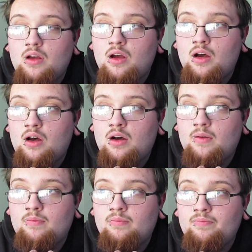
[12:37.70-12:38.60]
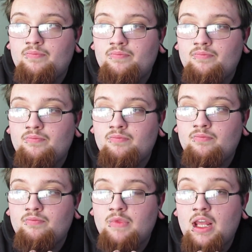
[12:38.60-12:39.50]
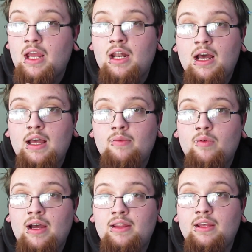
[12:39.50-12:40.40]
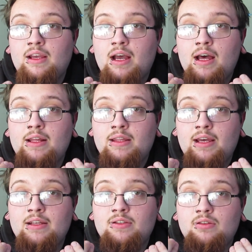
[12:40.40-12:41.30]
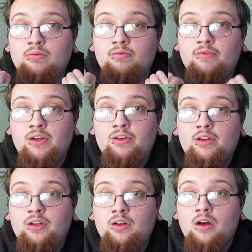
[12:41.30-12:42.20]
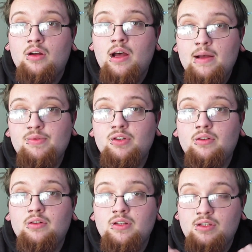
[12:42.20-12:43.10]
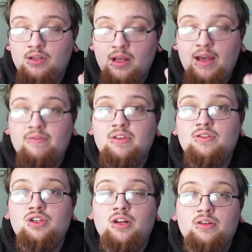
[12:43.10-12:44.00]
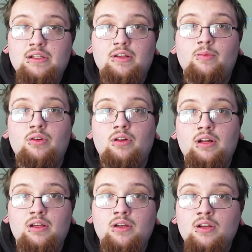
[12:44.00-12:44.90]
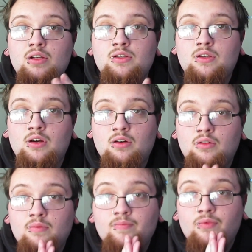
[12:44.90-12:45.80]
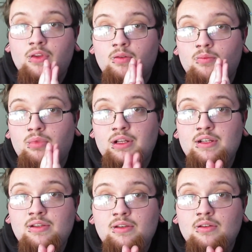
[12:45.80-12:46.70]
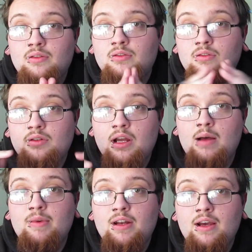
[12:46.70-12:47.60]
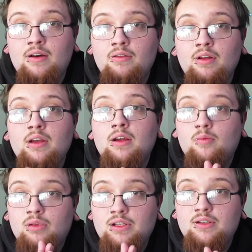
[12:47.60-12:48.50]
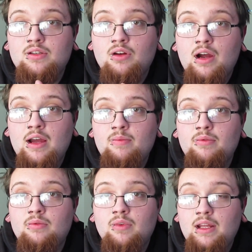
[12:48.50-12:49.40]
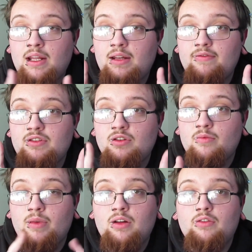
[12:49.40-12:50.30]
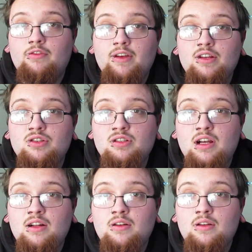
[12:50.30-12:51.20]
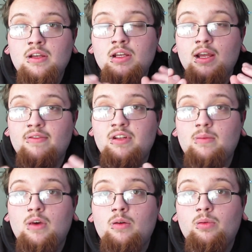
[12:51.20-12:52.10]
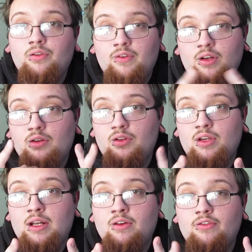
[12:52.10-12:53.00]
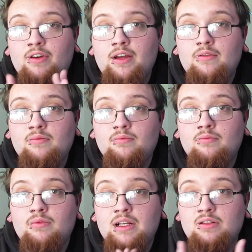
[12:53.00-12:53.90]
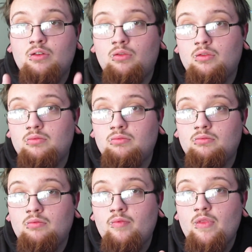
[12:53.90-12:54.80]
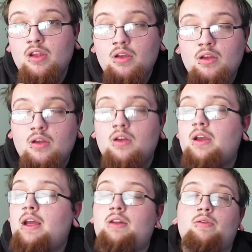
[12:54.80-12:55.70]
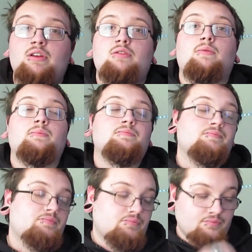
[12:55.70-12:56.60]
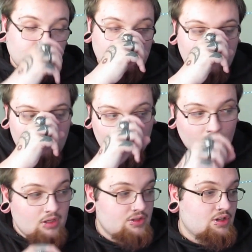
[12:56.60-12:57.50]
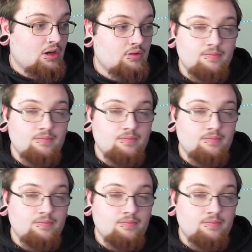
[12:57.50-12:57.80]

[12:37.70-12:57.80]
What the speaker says: And I think that is a very good option, is to have this channel as community. So please comment down, please subscribe, and even turn bell notifications on. Every time I upload video, you get notified. That's cool. Anyways, so